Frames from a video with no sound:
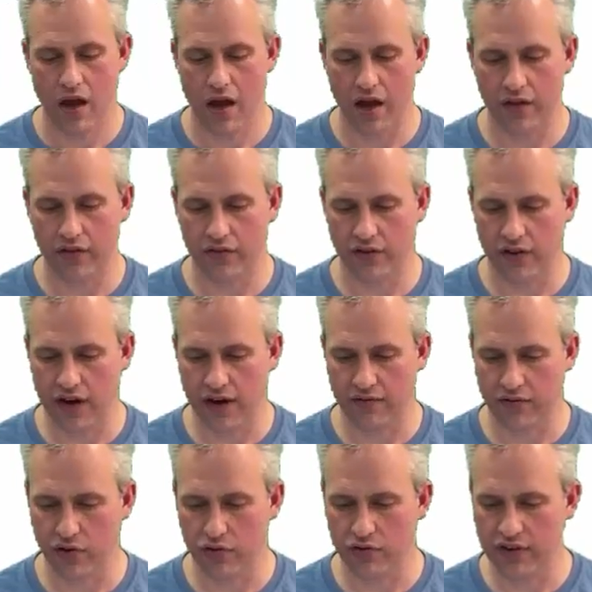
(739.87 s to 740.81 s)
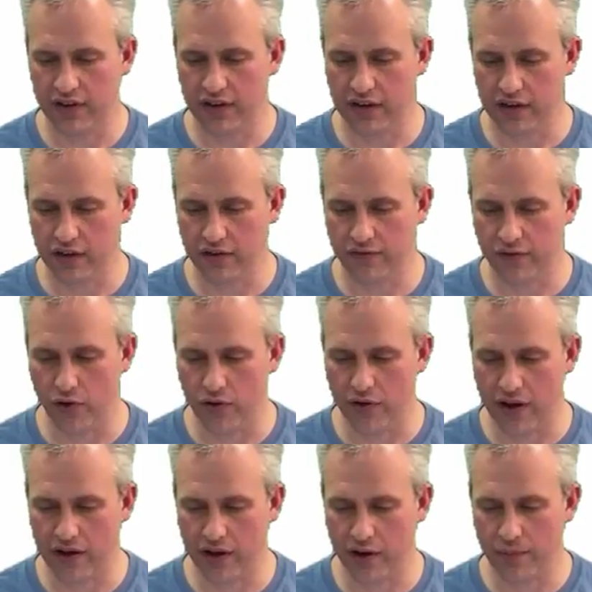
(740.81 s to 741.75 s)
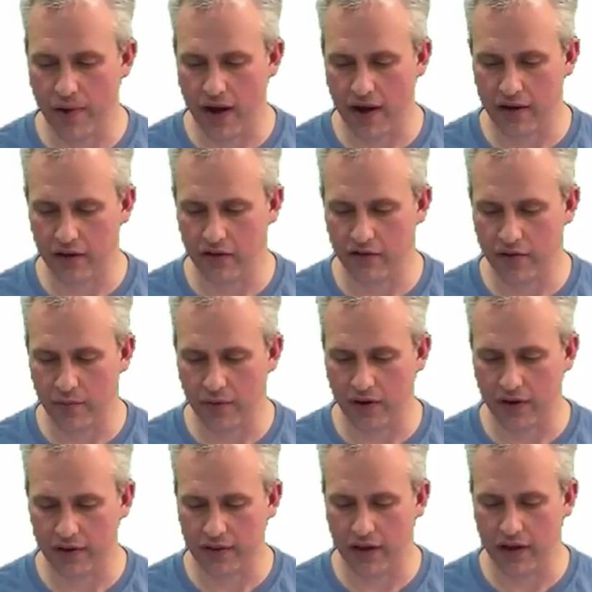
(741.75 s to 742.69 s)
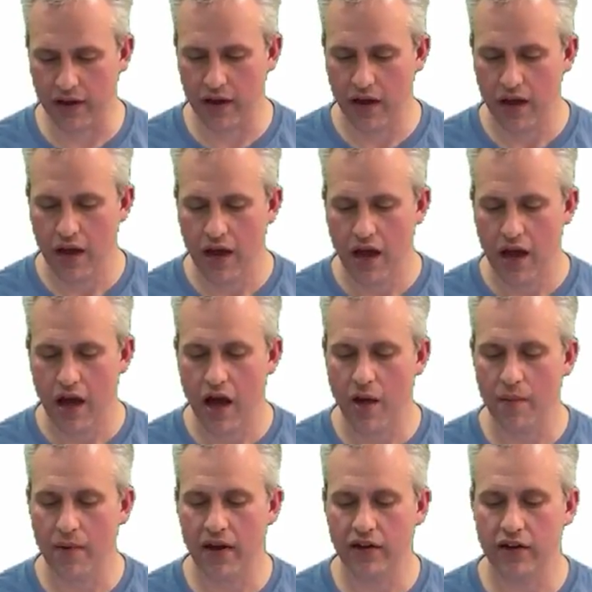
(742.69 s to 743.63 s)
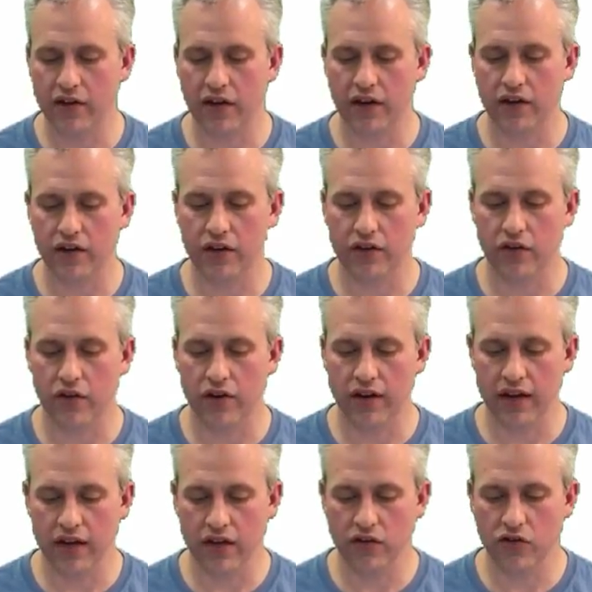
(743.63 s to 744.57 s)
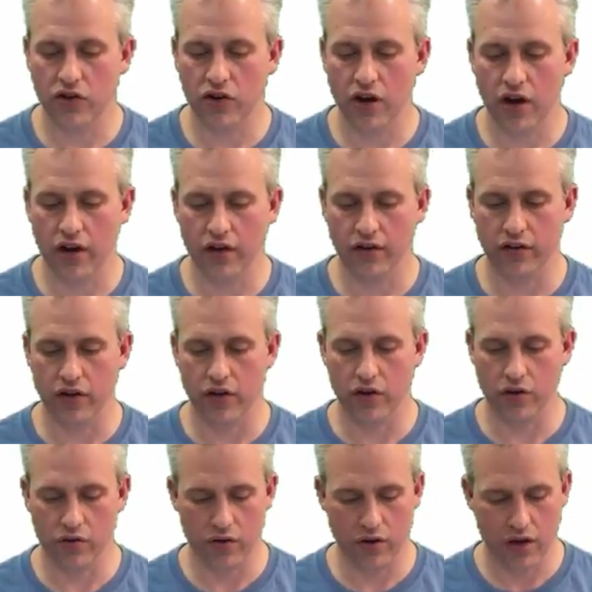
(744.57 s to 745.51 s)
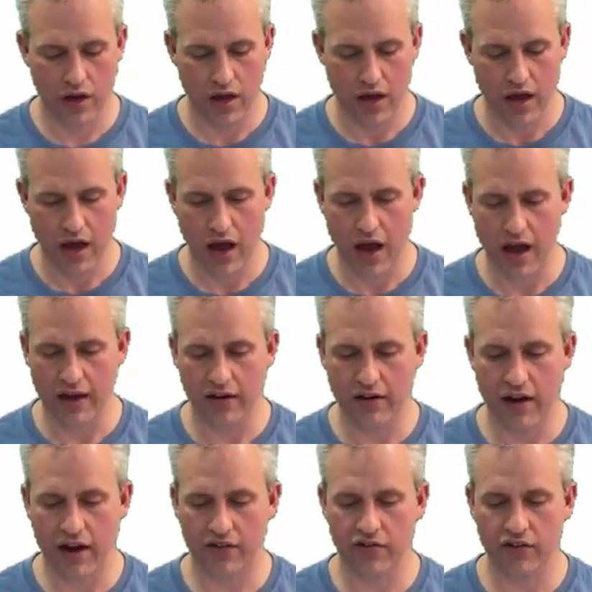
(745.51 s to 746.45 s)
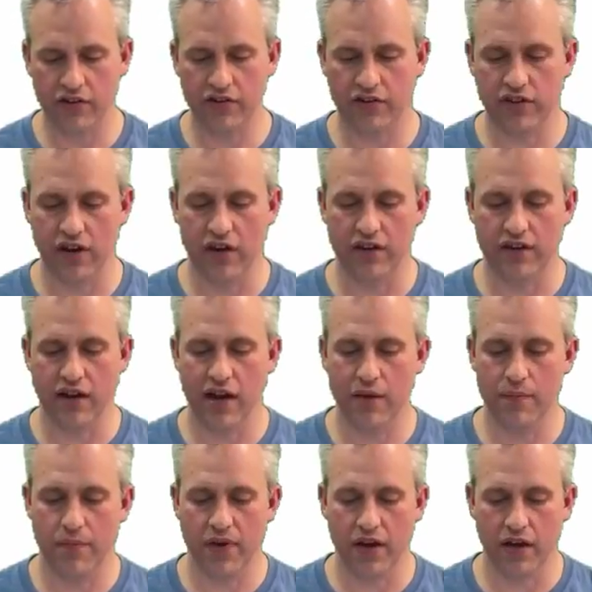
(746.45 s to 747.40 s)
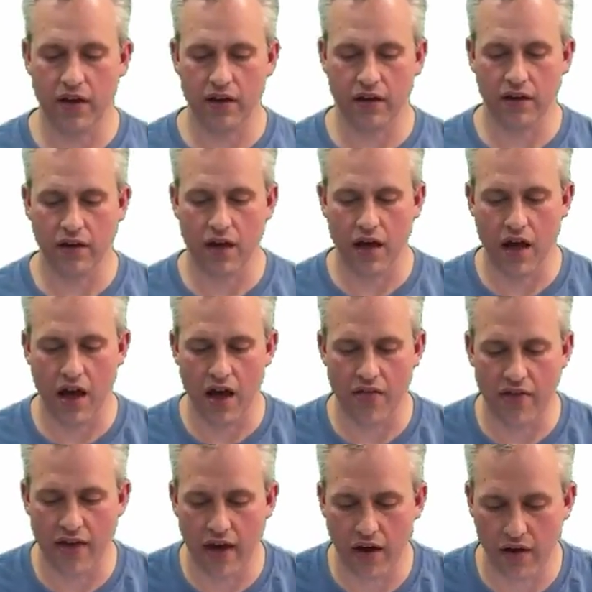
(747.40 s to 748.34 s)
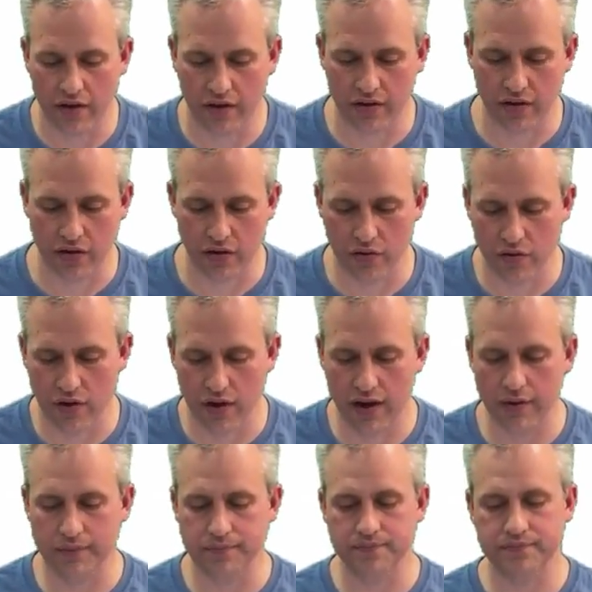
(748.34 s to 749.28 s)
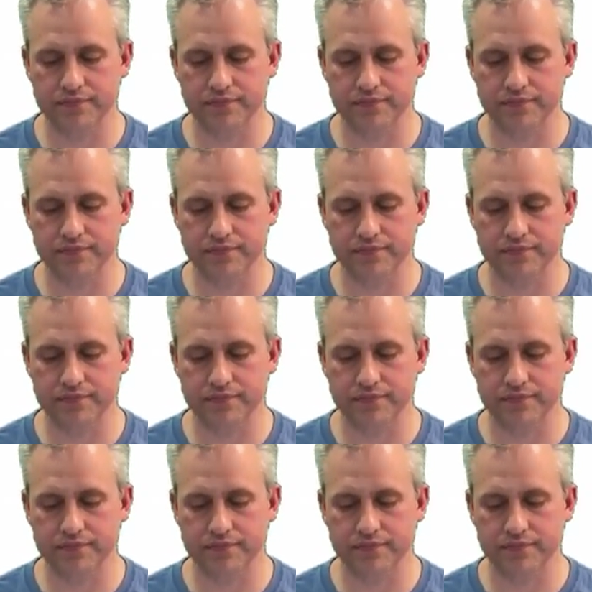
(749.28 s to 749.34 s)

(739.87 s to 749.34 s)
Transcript: So you're going to have to go digging your phone out of your pocket or something like that. And you're going to click on enter hunt code, and you're actually just going to type in that hunt code, right?